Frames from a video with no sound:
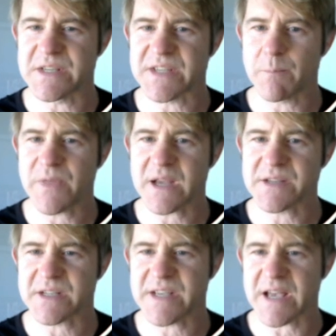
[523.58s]
something.
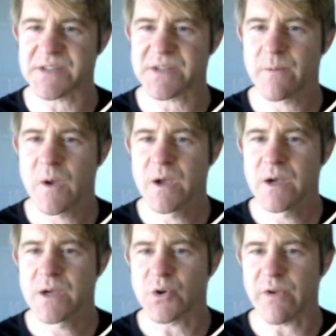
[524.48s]
Success.
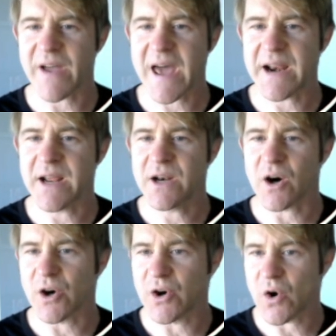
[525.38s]
So we've added
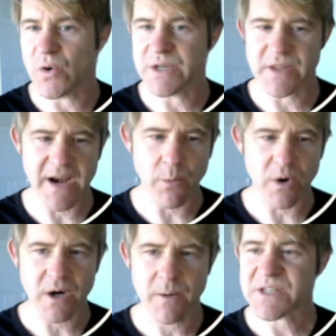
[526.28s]
our node to the
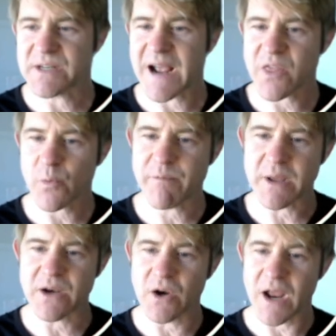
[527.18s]
network. Now that we've
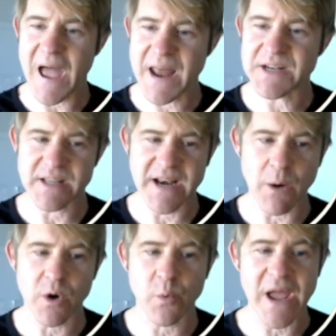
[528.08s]
been added to the
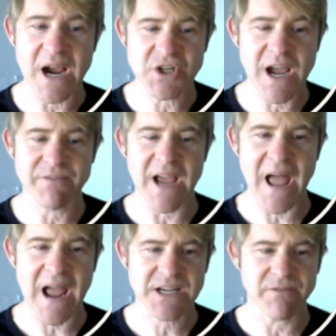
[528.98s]
network, we actually have to
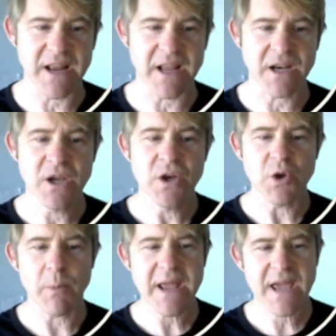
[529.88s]
activate it.
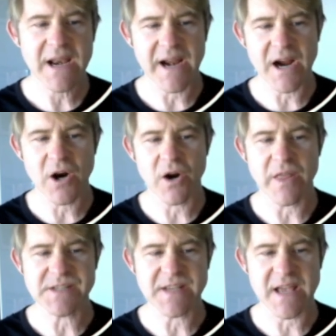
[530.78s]
You might get an error
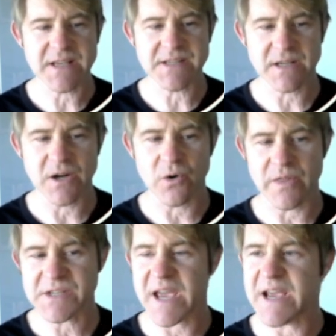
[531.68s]
that says, in
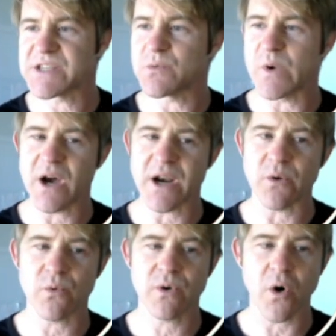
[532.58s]
this case, we got it
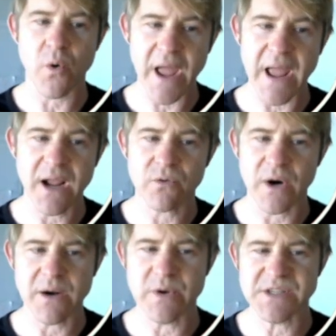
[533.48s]
okay,
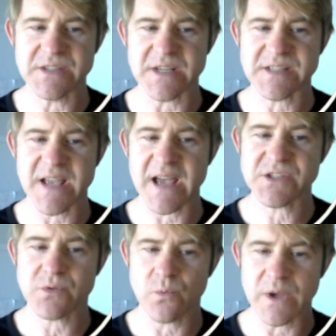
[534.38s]
right? We see
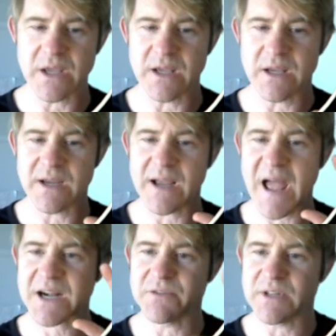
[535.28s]
success. We
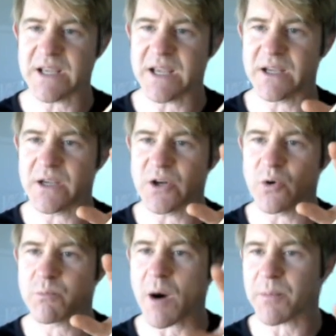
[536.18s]
actively,
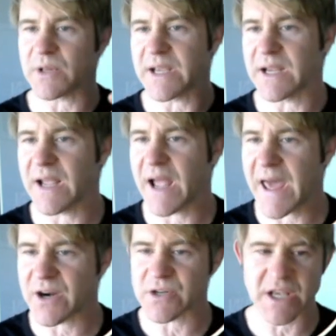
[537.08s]
properly
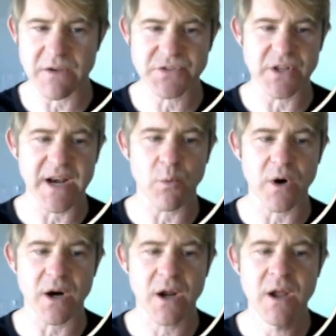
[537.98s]
added ourselves to the network.